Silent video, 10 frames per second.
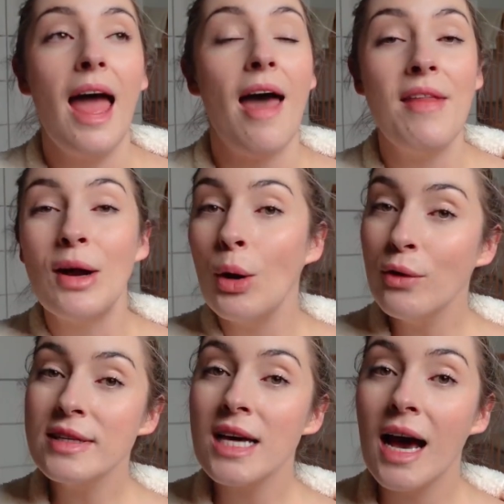and that
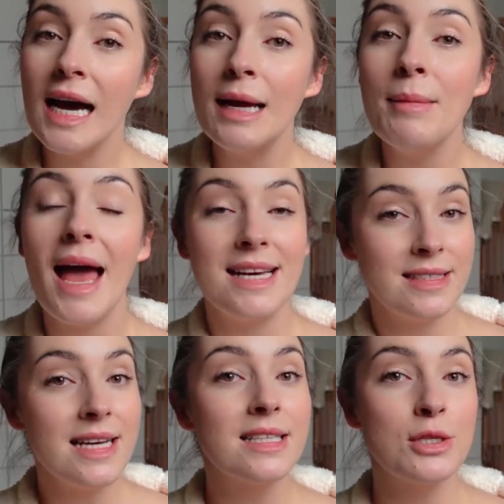over time, as
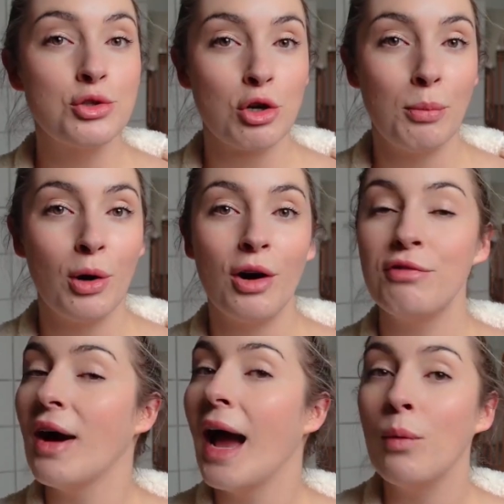that does drop
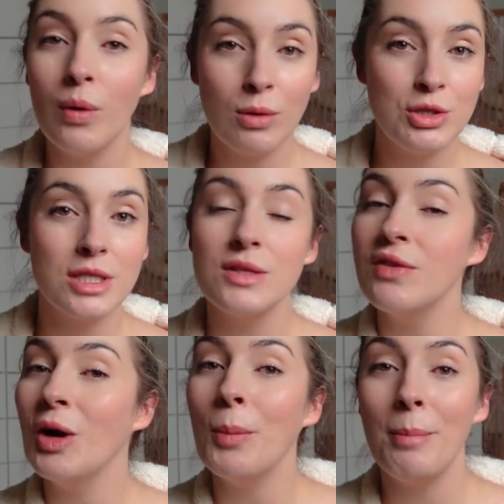off, I will just
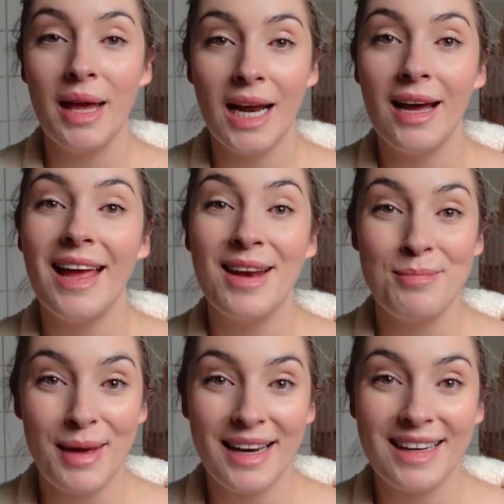feel better
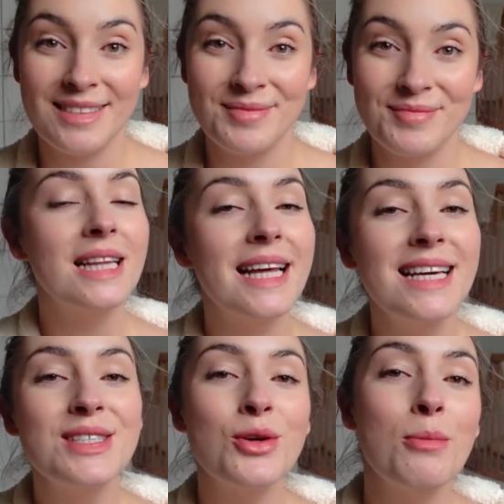and better.
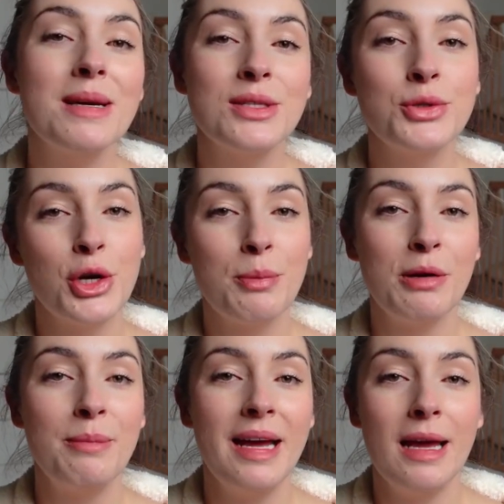Please don't
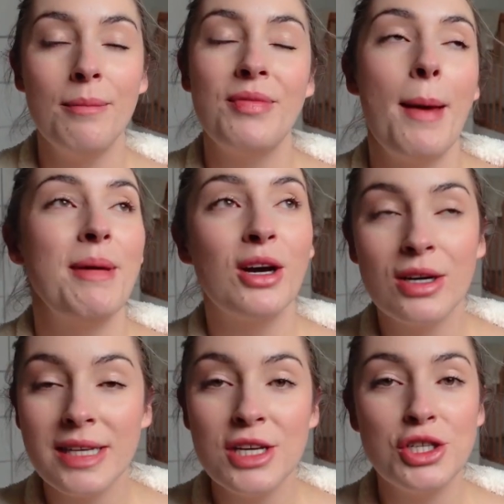misinterpret me that
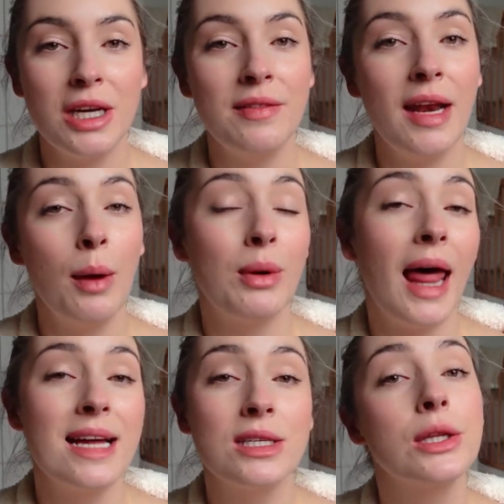because I shared that I would
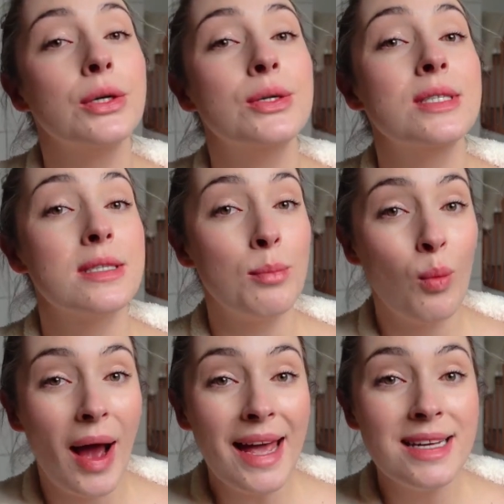like to lose some
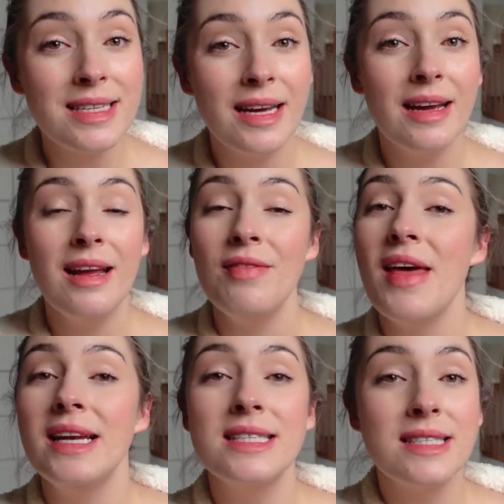weight,
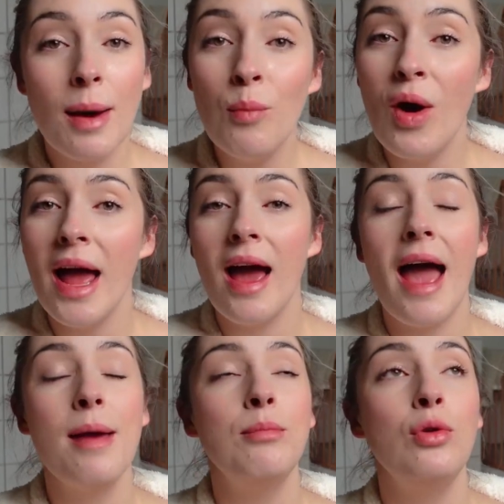that in some way
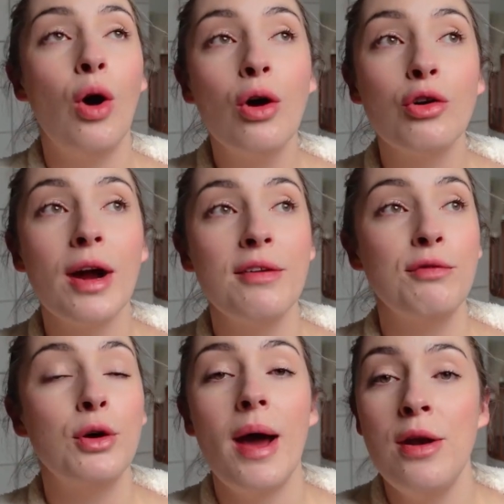I am not
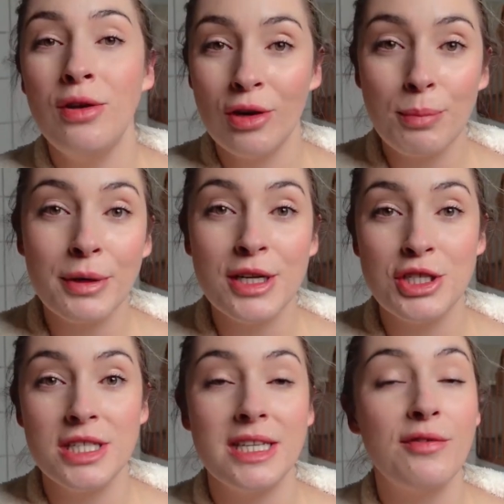grateful and not
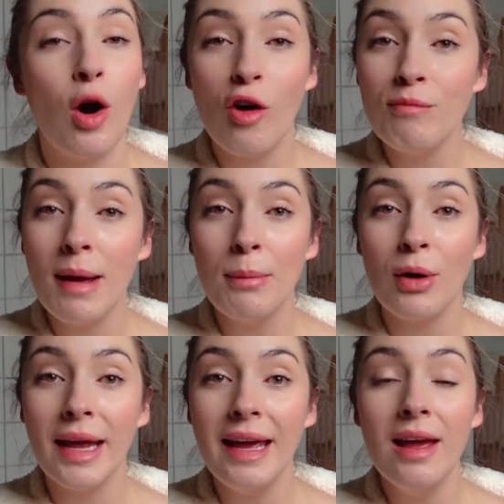appreciative of my
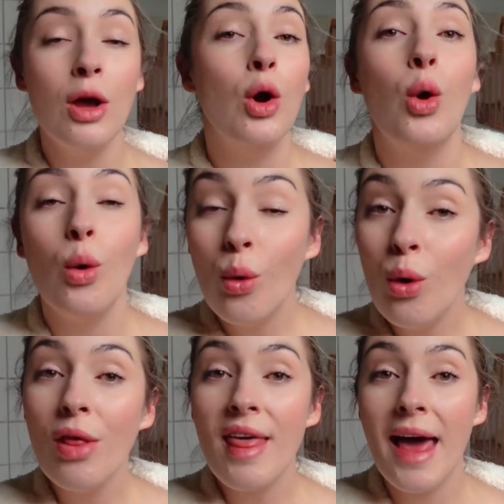body,
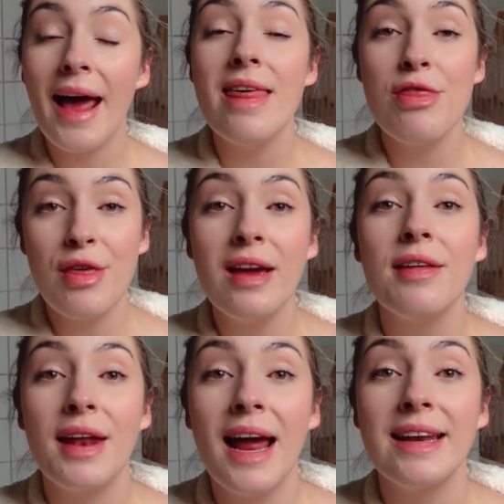or that I
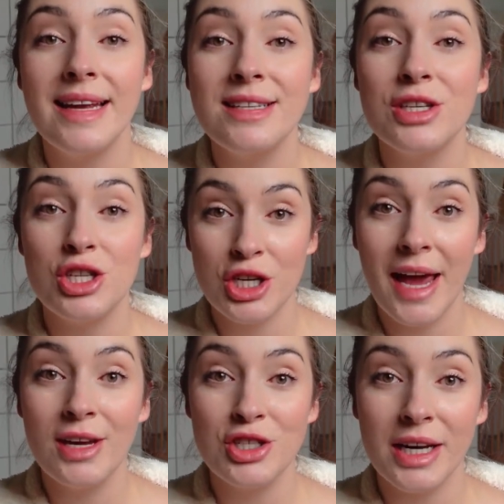think that I need to
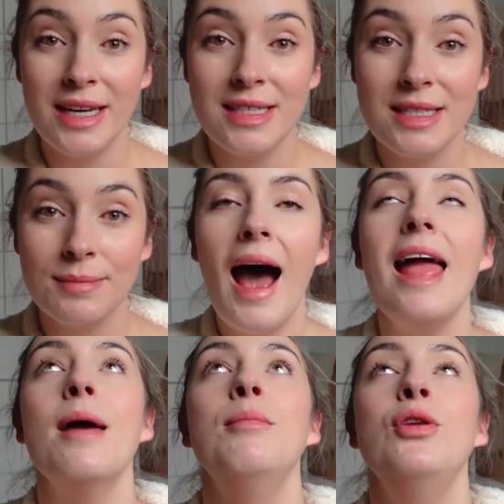change it.
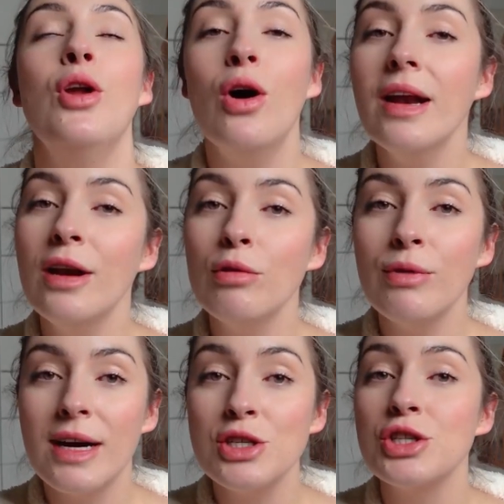I am not in a
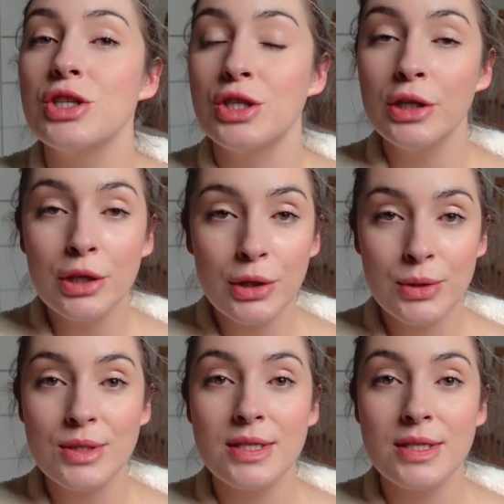rush to lose